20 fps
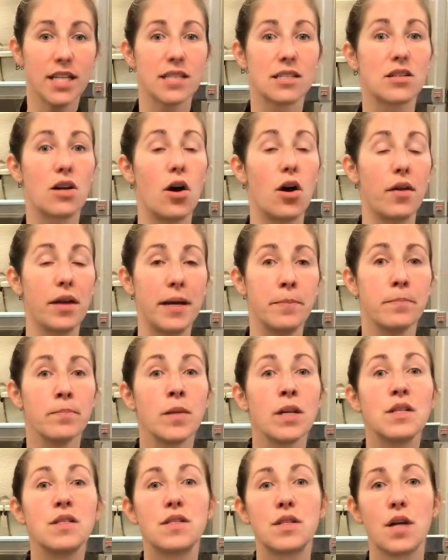is called
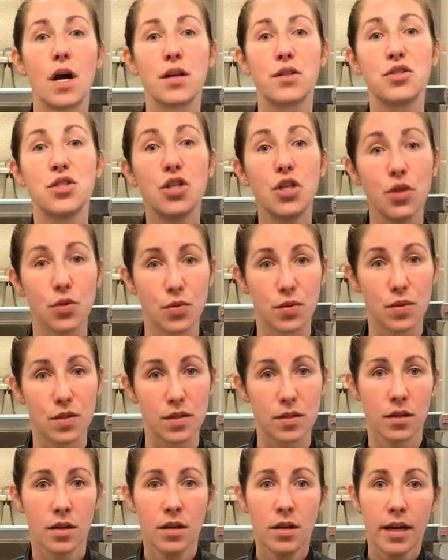a
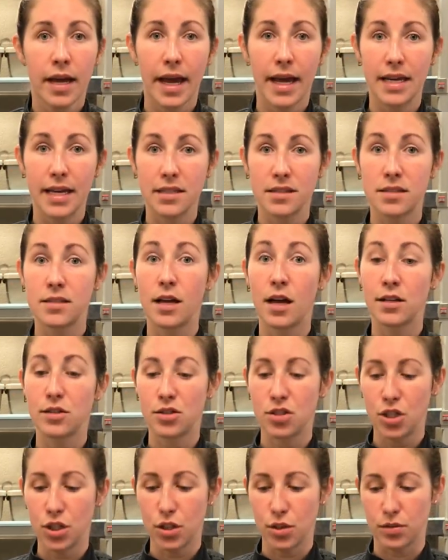sauteuse. A
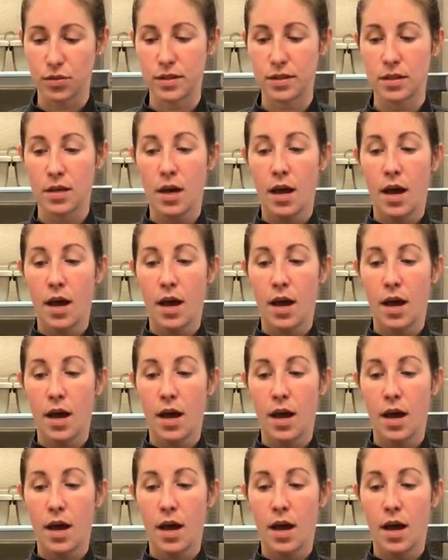sauteuse.